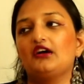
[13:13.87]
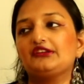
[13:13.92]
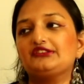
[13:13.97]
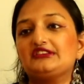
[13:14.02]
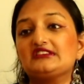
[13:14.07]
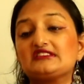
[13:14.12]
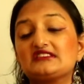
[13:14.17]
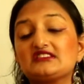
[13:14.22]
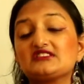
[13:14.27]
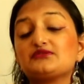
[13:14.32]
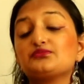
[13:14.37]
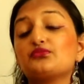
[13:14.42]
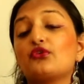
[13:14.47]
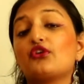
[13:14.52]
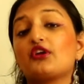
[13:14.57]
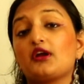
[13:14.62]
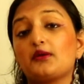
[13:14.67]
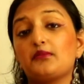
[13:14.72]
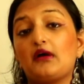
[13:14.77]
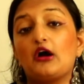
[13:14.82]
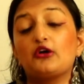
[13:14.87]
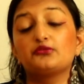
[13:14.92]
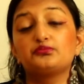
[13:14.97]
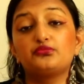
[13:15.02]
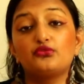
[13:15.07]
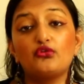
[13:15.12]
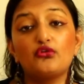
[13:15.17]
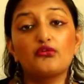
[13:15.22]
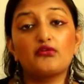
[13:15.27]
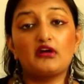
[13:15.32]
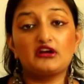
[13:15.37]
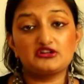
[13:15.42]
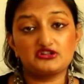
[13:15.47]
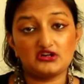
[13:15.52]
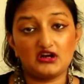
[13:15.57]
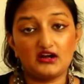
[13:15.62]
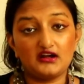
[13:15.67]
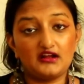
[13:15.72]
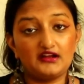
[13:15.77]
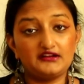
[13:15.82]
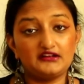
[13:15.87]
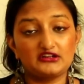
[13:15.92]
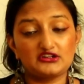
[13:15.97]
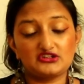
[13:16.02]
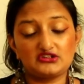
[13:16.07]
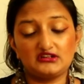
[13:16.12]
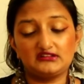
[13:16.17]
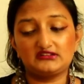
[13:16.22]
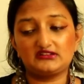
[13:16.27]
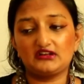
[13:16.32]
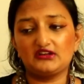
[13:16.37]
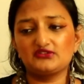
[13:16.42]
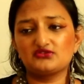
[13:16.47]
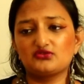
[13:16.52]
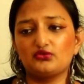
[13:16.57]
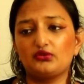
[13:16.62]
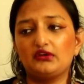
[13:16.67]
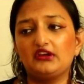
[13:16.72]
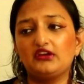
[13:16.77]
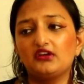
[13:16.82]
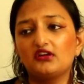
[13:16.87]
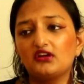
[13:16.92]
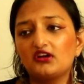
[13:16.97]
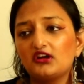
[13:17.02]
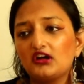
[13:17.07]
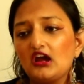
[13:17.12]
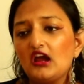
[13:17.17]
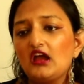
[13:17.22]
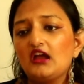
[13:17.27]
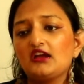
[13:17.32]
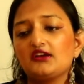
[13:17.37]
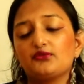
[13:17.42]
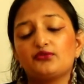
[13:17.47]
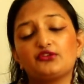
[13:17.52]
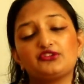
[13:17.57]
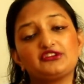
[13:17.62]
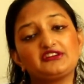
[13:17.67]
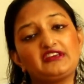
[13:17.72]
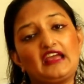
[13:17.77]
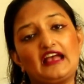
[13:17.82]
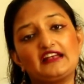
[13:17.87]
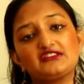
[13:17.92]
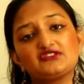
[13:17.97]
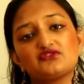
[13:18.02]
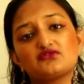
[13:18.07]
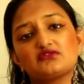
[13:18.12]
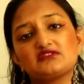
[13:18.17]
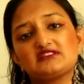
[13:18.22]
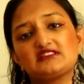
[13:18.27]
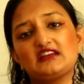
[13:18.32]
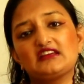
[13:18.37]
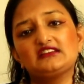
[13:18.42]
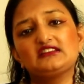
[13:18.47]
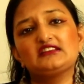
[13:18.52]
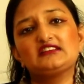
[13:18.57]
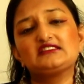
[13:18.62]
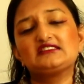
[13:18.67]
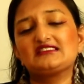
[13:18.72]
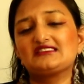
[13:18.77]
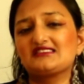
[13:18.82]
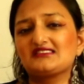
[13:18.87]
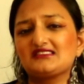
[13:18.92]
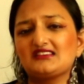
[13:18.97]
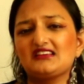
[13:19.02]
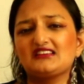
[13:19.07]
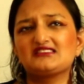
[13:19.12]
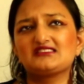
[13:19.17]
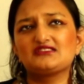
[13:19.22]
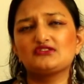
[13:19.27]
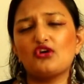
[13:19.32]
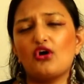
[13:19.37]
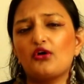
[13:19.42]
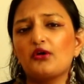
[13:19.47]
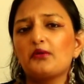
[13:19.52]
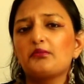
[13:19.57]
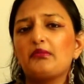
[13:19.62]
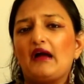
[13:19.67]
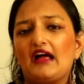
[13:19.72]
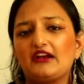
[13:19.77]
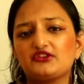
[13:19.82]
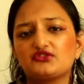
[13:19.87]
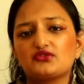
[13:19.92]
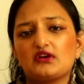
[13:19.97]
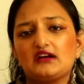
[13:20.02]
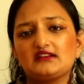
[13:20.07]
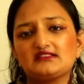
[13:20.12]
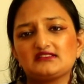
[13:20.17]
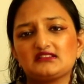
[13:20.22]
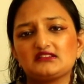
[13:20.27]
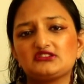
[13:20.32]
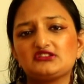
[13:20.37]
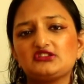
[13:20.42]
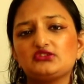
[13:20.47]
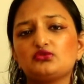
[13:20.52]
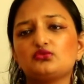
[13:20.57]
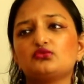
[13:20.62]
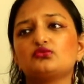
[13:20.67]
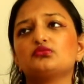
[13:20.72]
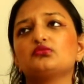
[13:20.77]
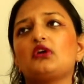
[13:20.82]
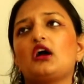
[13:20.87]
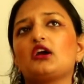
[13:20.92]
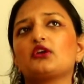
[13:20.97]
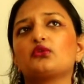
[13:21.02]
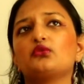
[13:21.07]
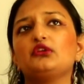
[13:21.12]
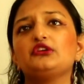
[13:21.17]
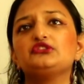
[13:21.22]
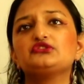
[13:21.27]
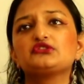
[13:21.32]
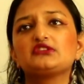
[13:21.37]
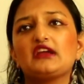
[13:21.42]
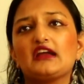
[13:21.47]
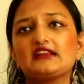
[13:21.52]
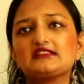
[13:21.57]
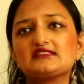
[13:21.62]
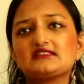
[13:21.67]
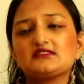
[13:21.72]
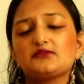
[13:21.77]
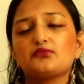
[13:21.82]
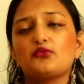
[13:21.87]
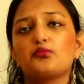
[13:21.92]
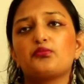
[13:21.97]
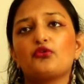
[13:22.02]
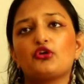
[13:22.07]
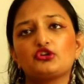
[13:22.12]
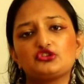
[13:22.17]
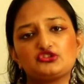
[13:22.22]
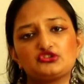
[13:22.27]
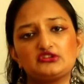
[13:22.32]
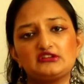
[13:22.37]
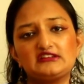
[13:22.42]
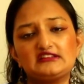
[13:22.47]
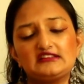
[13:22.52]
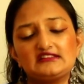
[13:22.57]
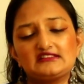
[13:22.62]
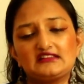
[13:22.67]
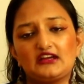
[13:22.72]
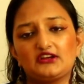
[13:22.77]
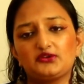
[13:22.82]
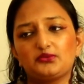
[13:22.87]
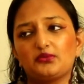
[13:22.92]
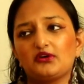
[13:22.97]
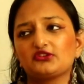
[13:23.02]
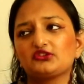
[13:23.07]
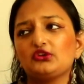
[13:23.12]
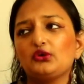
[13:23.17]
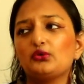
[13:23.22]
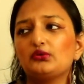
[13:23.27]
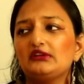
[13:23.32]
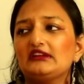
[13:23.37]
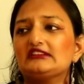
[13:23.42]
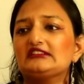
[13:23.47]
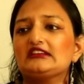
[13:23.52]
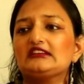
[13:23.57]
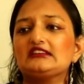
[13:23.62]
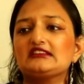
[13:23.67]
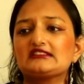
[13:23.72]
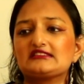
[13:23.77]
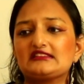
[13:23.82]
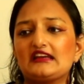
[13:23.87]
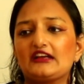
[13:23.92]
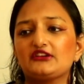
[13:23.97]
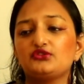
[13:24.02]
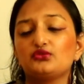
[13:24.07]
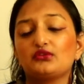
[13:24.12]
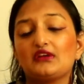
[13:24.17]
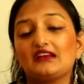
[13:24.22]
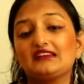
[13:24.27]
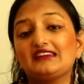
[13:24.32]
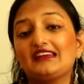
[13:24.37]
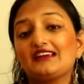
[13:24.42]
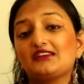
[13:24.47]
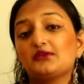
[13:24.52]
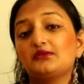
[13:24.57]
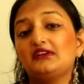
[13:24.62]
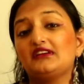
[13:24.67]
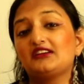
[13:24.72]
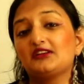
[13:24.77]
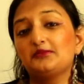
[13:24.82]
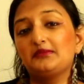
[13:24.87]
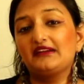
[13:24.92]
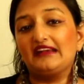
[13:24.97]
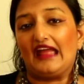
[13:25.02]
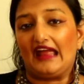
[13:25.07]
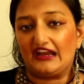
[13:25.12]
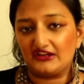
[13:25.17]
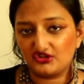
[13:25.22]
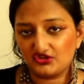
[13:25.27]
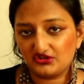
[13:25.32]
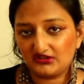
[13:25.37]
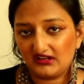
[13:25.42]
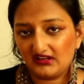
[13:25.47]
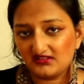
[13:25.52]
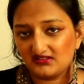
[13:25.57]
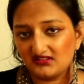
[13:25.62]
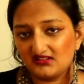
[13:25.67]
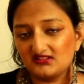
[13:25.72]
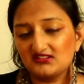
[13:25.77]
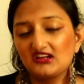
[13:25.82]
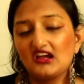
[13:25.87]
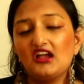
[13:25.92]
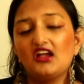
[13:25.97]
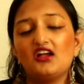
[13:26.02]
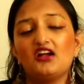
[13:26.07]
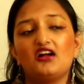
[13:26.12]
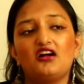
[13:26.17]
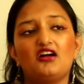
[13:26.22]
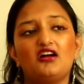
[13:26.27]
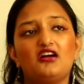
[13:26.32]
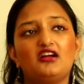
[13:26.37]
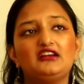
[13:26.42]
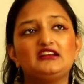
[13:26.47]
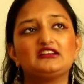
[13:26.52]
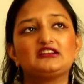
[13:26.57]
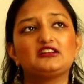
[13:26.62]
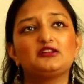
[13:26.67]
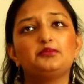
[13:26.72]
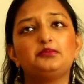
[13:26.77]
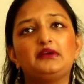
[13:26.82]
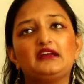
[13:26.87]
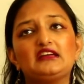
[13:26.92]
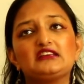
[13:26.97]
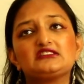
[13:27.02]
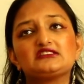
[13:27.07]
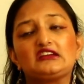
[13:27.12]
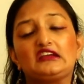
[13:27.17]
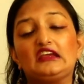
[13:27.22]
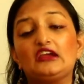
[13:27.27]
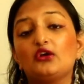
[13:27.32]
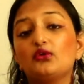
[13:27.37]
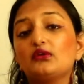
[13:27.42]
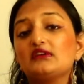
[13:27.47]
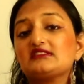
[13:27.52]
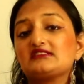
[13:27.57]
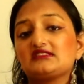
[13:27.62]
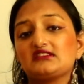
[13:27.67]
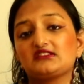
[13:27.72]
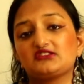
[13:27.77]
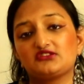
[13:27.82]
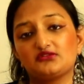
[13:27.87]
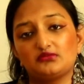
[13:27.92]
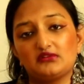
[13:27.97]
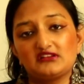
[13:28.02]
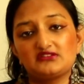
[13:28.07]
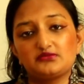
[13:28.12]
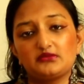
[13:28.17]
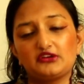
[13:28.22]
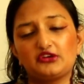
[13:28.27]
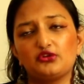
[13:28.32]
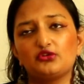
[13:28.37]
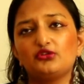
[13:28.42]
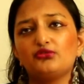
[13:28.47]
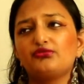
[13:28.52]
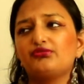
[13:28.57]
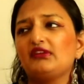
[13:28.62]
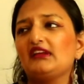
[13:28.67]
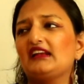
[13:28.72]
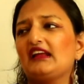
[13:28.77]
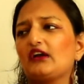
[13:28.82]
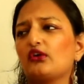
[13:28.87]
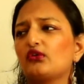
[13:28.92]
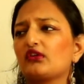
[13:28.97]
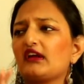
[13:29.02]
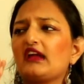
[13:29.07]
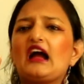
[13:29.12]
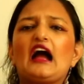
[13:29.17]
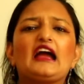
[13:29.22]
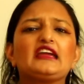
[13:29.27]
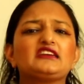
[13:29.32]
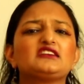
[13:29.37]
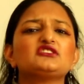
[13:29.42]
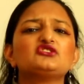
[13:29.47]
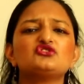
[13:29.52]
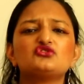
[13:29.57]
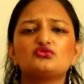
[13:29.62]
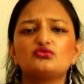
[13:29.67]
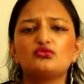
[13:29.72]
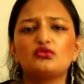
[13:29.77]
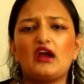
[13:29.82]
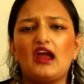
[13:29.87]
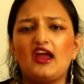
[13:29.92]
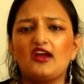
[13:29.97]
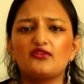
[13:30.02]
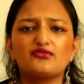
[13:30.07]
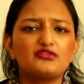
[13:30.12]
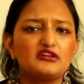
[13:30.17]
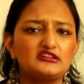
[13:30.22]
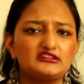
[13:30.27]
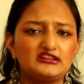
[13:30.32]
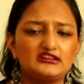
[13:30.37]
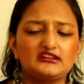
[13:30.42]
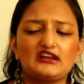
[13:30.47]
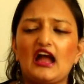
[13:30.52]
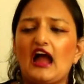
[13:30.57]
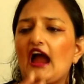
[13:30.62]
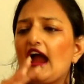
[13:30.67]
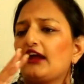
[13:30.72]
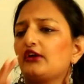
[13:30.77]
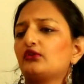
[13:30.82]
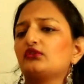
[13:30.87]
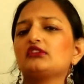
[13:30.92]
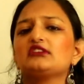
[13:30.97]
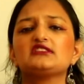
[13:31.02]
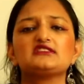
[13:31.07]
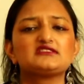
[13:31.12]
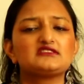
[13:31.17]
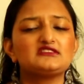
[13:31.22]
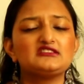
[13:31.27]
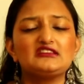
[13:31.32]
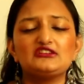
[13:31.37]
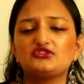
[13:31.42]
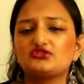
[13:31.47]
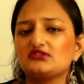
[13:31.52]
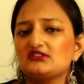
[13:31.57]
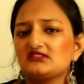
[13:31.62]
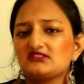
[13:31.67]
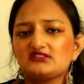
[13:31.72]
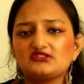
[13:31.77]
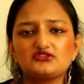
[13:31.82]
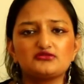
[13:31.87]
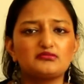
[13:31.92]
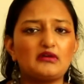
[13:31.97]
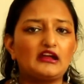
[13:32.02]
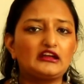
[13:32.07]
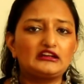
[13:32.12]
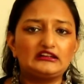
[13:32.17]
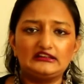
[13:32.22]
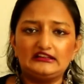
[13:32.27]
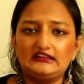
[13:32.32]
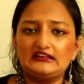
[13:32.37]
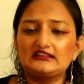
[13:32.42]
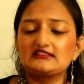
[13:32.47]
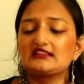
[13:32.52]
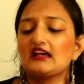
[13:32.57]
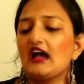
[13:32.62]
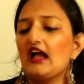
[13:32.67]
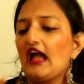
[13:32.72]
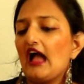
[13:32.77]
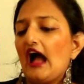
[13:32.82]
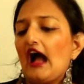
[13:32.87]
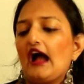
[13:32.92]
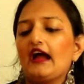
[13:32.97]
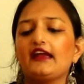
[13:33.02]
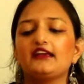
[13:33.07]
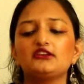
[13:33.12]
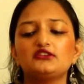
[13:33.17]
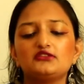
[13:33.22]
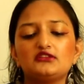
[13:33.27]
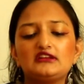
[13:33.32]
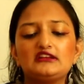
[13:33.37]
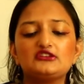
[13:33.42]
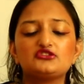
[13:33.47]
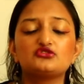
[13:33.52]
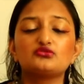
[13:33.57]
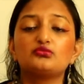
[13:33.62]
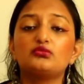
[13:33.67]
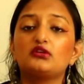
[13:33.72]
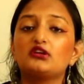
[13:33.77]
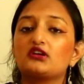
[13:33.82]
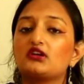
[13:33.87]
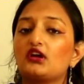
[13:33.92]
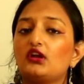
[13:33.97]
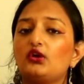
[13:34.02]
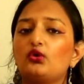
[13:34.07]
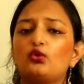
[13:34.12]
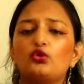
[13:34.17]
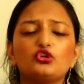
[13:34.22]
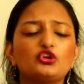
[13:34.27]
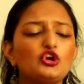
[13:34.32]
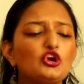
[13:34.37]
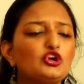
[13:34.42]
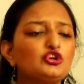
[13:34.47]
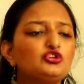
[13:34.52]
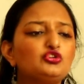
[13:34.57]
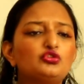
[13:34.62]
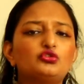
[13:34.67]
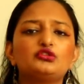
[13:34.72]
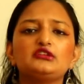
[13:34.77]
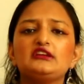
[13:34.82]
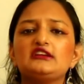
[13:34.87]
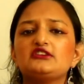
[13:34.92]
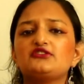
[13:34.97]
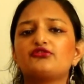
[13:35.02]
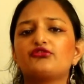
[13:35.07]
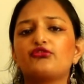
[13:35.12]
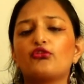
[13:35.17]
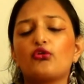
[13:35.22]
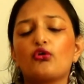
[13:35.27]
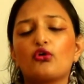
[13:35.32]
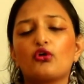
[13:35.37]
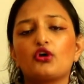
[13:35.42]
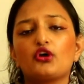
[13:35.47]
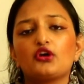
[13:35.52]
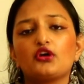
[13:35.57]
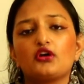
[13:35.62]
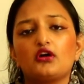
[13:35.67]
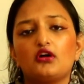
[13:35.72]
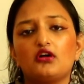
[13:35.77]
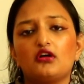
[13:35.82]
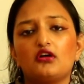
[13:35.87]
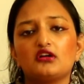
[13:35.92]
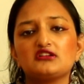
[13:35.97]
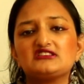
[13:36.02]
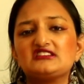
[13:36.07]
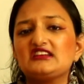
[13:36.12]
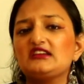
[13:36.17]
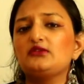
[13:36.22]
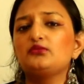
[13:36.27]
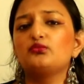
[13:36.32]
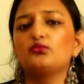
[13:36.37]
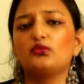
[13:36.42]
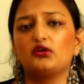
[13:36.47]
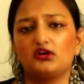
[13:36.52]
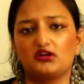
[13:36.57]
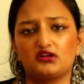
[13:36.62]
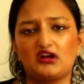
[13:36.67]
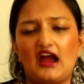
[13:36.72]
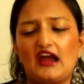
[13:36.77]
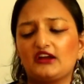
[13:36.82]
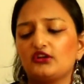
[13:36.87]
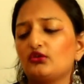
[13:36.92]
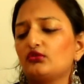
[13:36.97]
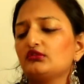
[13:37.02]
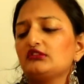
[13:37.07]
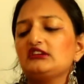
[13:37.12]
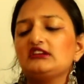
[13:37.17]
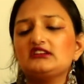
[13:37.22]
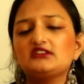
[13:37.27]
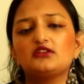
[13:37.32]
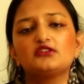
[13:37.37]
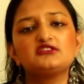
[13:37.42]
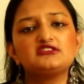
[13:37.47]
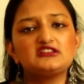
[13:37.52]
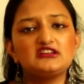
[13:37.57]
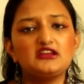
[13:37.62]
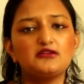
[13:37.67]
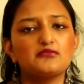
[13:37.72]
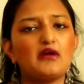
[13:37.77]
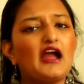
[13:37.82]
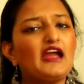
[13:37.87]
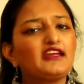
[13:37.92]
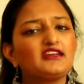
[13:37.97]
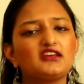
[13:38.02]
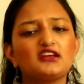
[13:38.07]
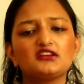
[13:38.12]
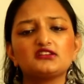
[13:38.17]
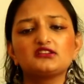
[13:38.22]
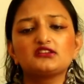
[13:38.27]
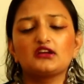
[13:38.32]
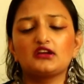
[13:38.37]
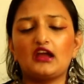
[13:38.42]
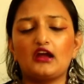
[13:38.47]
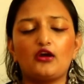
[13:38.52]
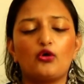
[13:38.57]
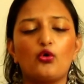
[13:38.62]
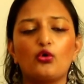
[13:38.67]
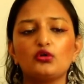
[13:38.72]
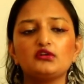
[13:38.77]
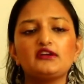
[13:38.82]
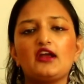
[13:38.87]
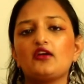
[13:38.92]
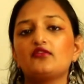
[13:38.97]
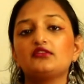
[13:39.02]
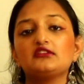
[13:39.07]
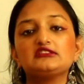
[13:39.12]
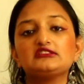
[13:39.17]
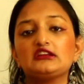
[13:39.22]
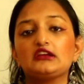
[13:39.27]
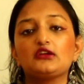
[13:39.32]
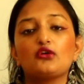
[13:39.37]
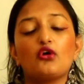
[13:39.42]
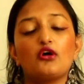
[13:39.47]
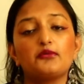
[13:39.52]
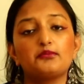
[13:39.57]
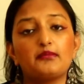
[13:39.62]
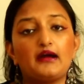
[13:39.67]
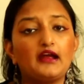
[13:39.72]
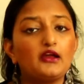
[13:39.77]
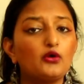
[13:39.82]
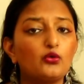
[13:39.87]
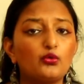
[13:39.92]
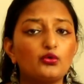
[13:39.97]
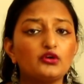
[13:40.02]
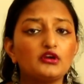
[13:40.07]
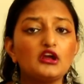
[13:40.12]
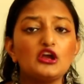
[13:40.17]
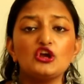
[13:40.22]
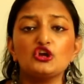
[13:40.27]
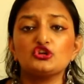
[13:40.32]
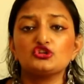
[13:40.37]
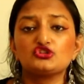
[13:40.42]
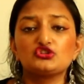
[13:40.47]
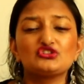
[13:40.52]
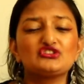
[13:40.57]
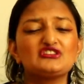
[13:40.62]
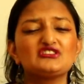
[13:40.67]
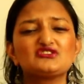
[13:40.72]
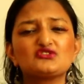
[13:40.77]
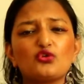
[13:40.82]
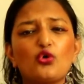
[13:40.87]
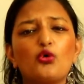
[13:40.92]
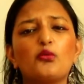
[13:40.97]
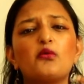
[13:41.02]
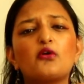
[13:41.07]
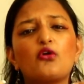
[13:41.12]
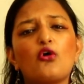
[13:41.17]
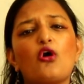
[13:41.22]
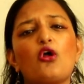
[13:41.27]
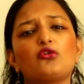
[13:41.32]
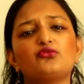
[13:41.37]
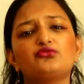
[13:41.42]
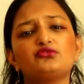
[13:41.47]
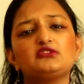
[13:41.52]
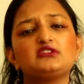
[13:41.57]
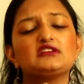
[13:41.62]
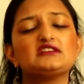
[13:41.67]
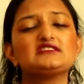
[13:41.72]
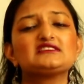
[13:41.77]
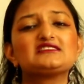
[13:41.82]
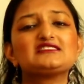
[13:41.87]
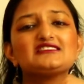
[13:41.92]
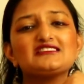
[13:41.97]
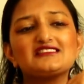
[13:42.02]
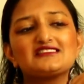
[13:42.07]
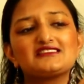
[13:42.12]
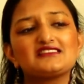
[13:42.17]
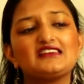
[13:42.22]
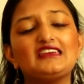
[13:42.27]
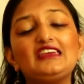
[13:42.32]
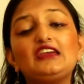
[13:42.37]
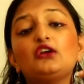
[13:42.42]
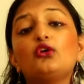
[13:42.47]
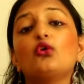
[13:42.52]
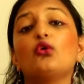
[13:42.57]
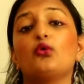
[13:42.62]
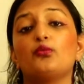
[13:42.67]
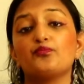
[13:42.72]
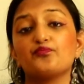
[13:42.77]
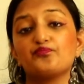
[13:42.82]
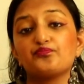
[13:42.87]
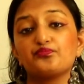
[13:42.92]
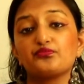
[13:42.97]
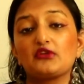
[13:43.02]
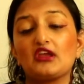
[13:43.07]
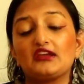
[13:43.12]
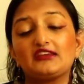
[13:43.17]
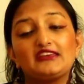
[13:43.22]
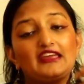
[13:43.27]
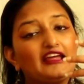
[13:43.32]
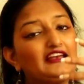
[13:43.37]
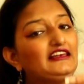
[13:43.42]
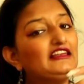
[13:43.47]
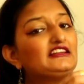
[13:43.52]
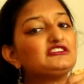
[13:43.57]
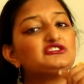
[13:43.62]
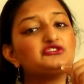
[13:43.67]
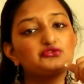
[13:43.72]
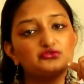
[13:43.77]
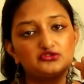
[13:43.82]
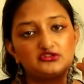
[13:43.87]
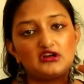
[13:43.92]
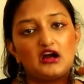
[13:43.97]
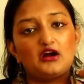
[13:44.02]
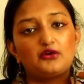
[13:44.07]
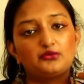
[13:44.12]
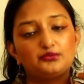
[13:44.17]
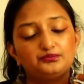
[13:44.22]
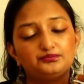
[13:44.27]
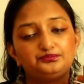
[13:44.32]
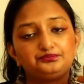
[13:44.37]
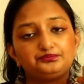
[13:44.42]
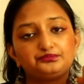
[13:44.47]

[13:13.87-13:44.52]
This is more about Purvashada Nakshatra. So here for the Cancer ascendants, it's not a bad transit. You are going to get some opportunities at work. The only thing is that you can get a little bit agitated, a little bit egoistic towards work. You will feel like, okay, I can do everything, I don't need to listen to my colleagues, I need to work alone, no need for teamwork, I don't need a team, I can hold everything on my own. So this overconfidence, this ego can let you down.